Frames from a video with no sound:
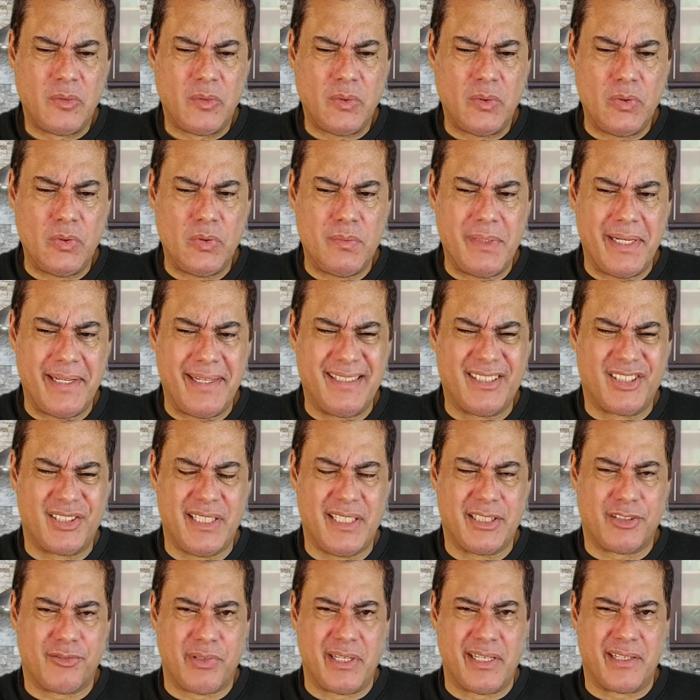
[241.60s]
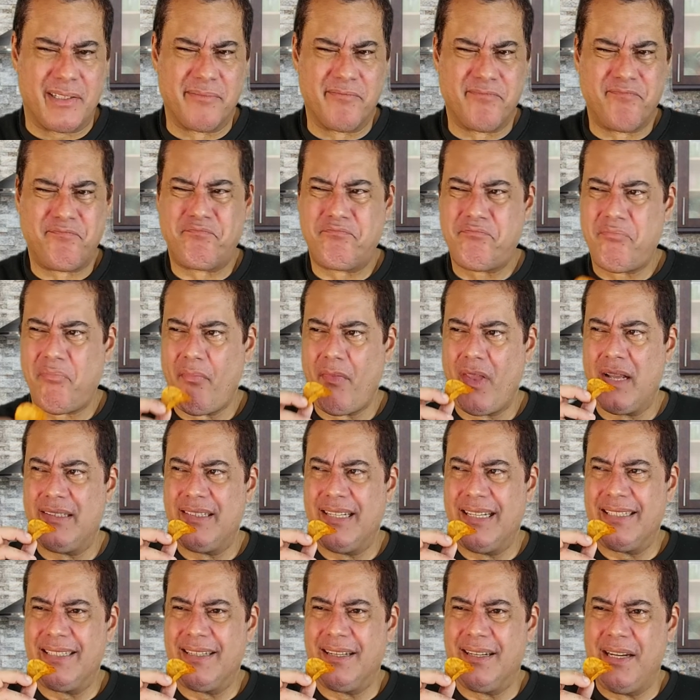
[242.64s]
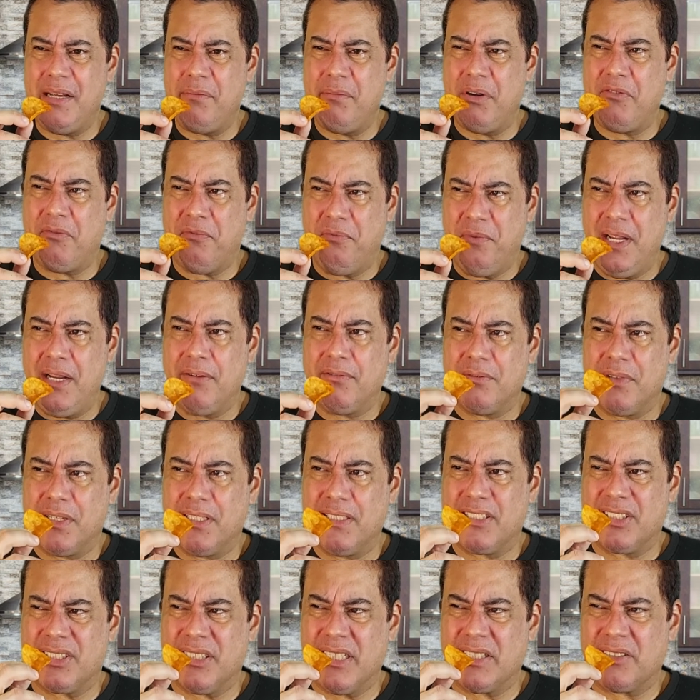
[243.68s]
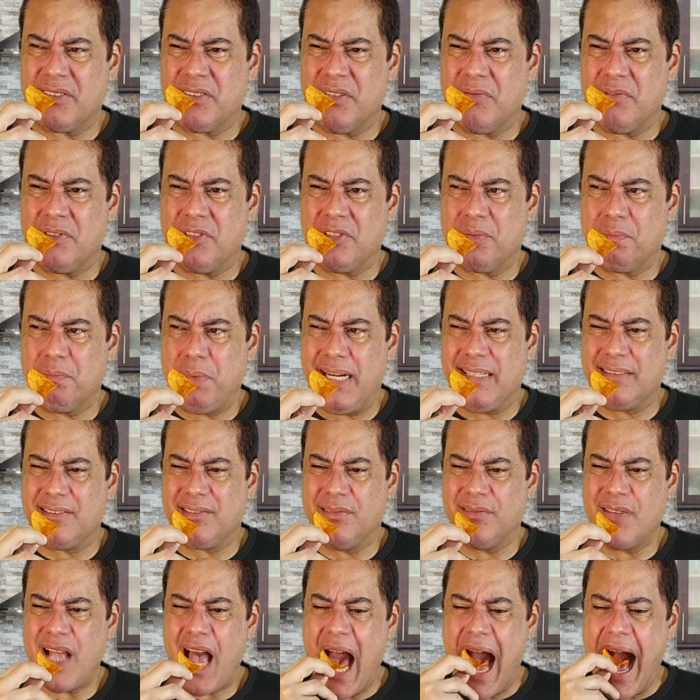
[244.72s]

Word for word: Ooh, very citric. The, the lemon flavor, very citric with the spice.